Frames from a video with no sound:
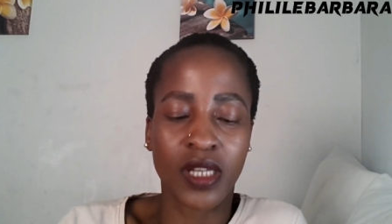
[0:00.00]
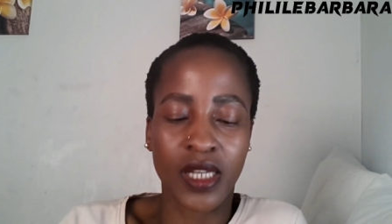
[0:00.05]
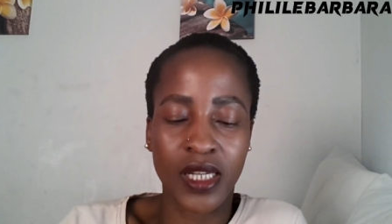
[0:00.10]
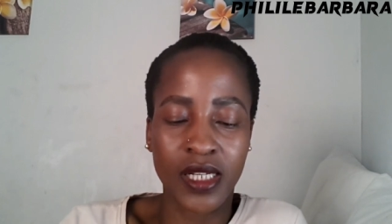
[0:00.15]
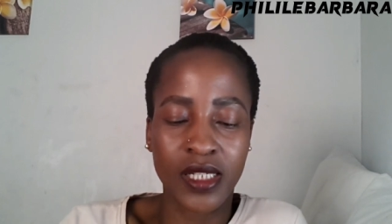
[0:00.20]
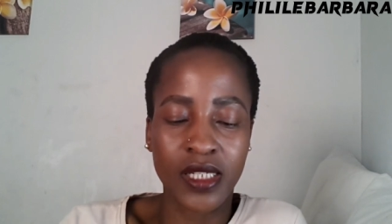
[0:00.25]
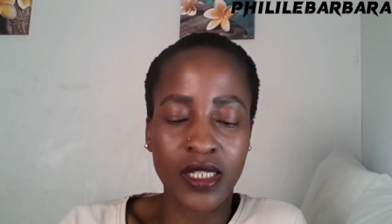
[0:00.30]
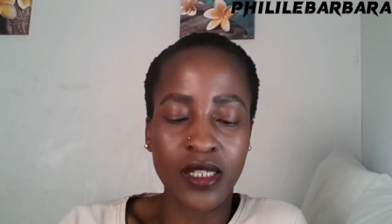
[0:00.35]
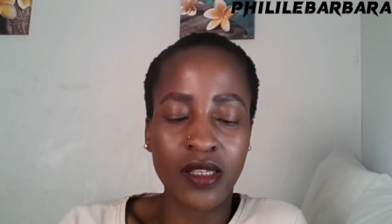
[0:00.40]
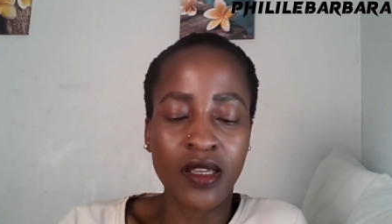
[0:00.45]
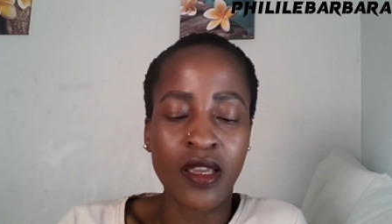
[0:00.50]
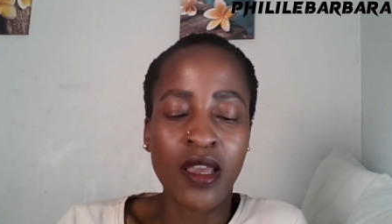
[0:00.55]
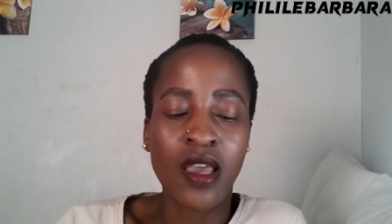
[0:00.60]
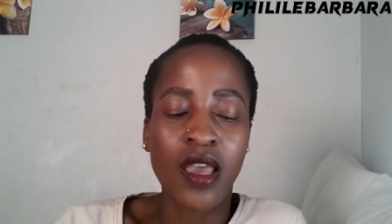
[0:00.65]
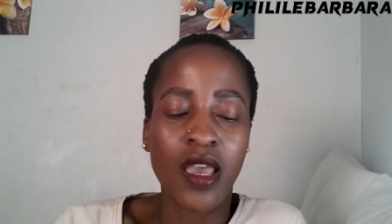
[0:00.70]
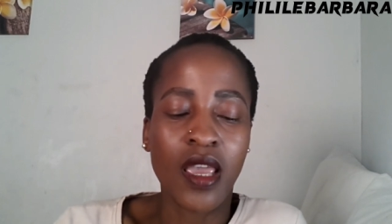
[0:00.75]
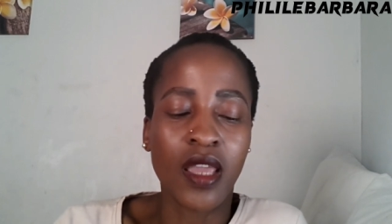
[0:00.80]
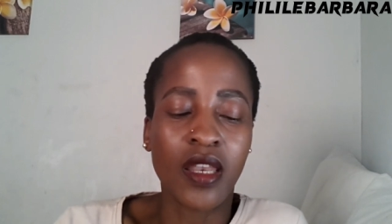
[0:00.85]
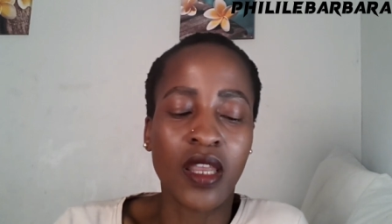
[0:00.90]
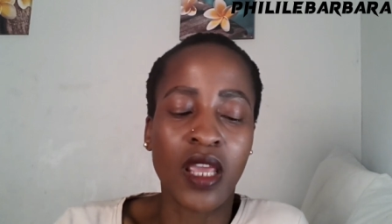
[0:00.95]
ready
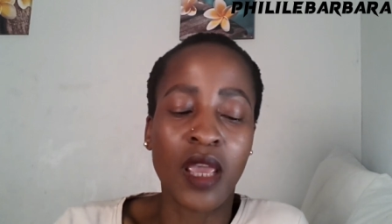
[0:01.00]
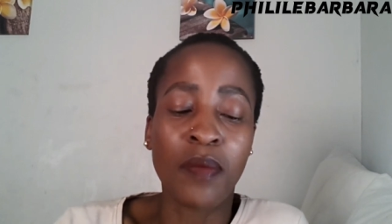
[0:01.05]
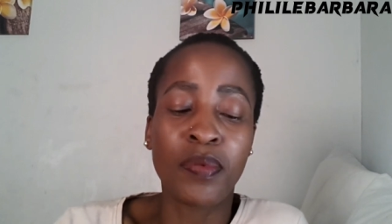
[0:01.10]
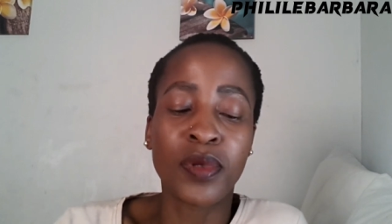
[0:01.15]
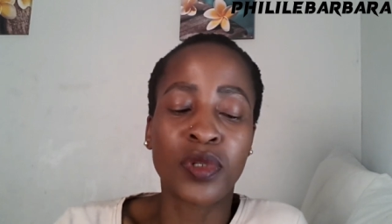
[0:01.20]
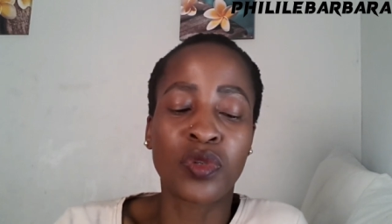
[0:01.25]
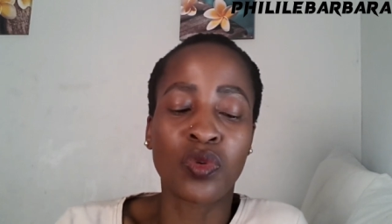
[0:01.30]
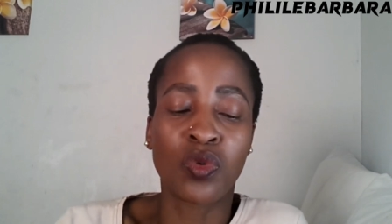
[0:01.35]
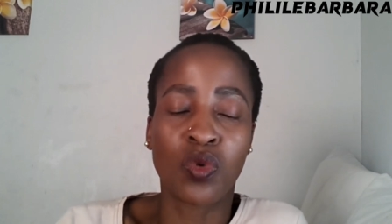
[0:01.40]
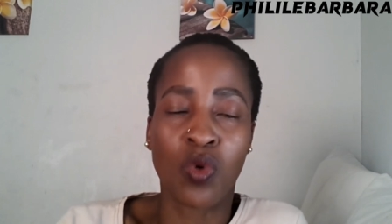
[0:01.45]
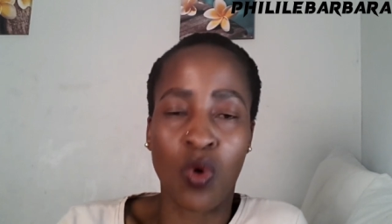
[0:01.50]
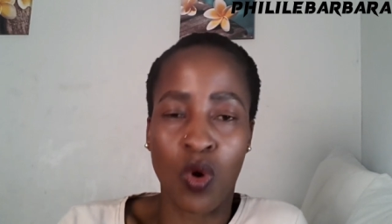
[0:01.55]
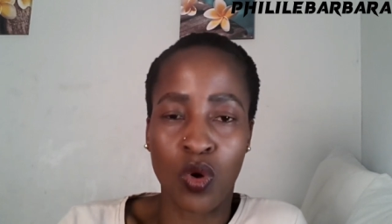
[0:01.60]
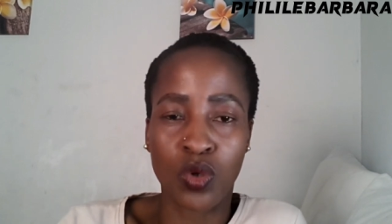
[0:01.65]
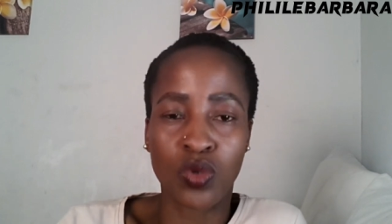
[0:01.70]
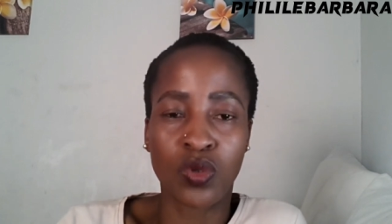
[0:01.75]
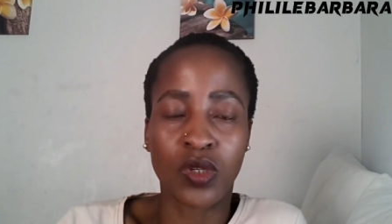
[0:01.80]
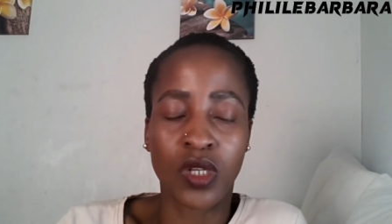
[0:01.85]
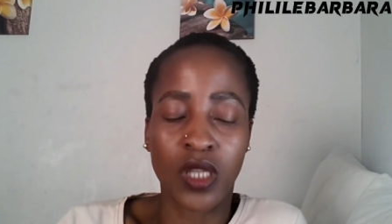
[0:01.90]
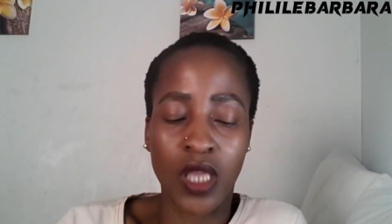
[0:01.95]
and happy to go
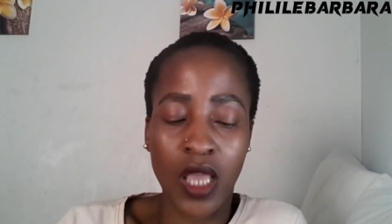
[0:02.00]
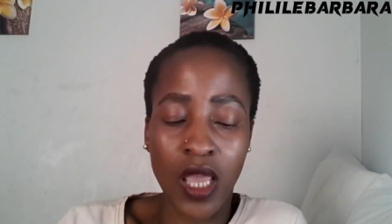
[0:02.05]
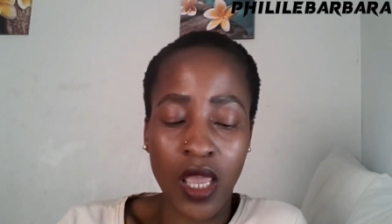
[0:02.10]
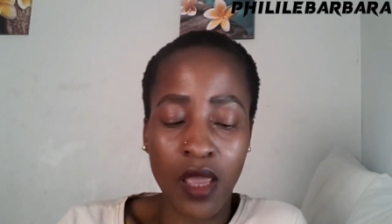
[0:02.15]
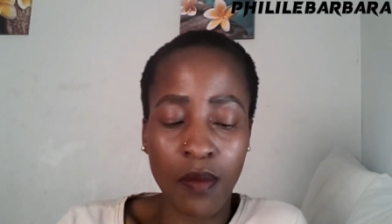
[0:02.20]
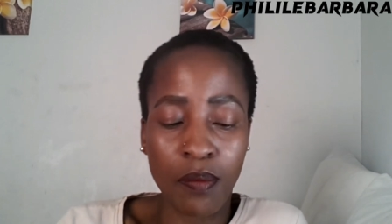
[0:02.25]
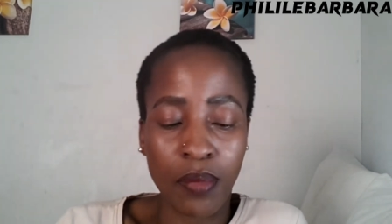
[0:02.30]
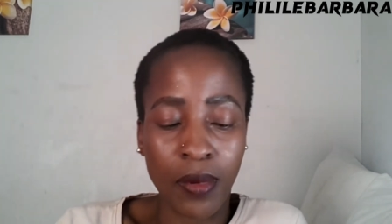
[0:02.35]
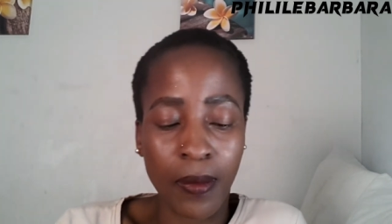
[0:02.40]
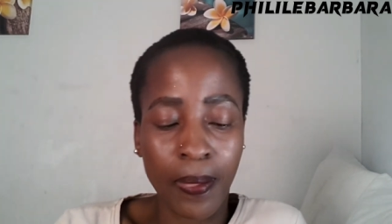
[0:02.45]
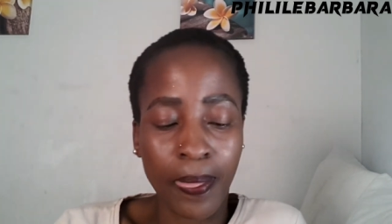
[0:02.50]
to rehab,